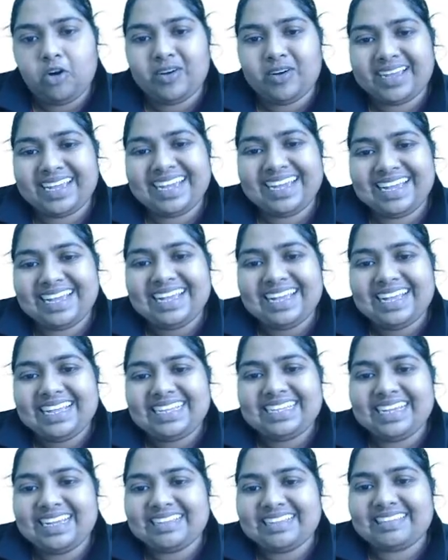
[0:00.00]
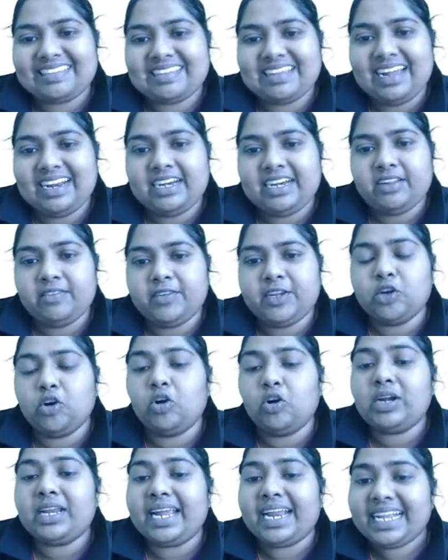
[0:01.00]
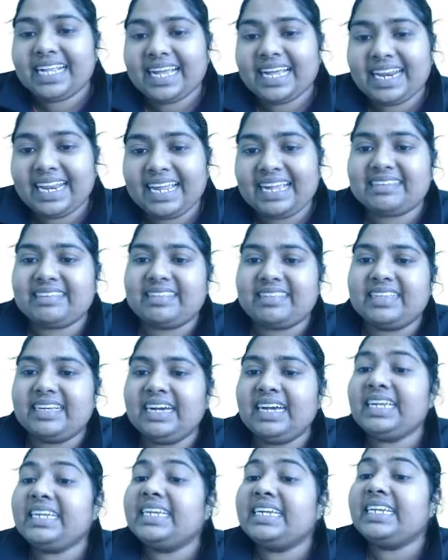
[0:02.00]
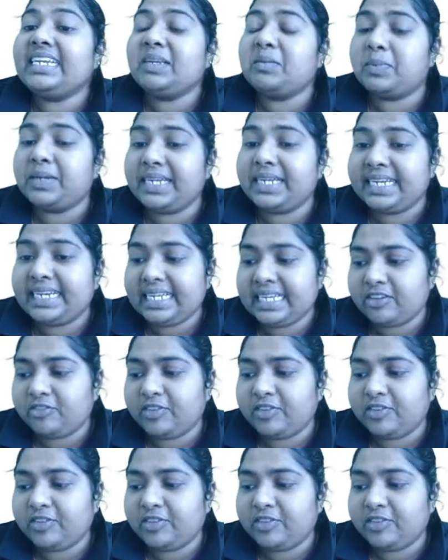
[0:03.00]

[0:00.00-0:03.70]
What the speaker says: Okay, yes, and we don't encourage the inbreeding.